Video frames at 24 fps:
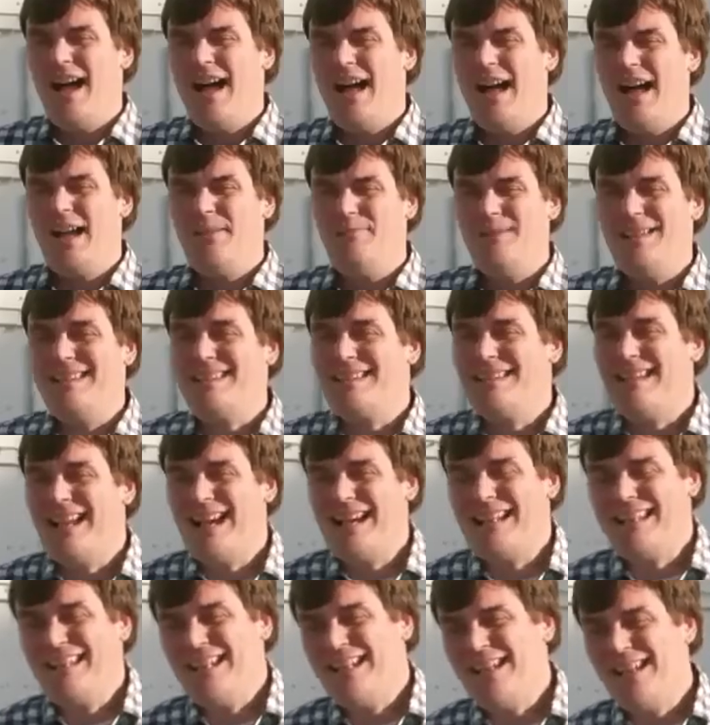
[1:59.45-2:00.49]
Uh, it's
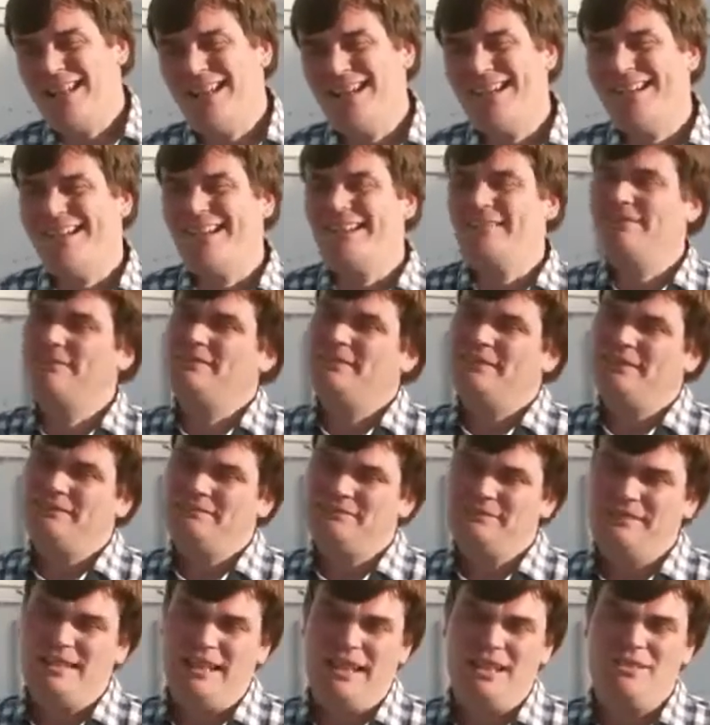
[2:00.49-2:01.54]
nice here
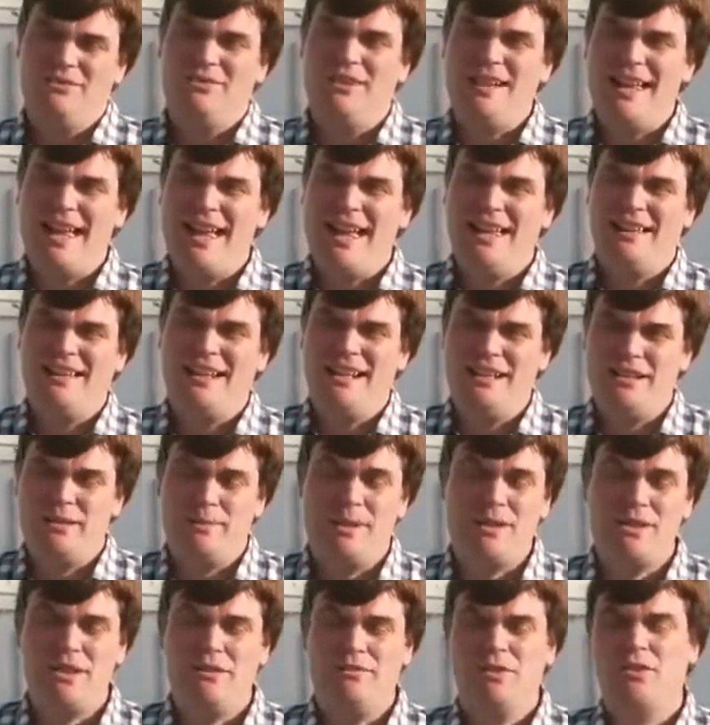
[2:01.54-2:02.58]
in reality,
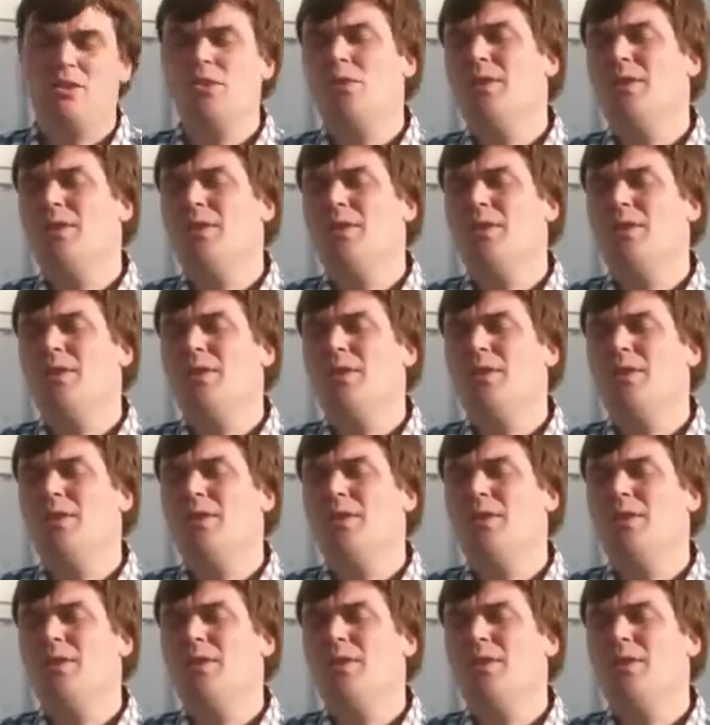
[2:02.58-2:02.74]
especially if you're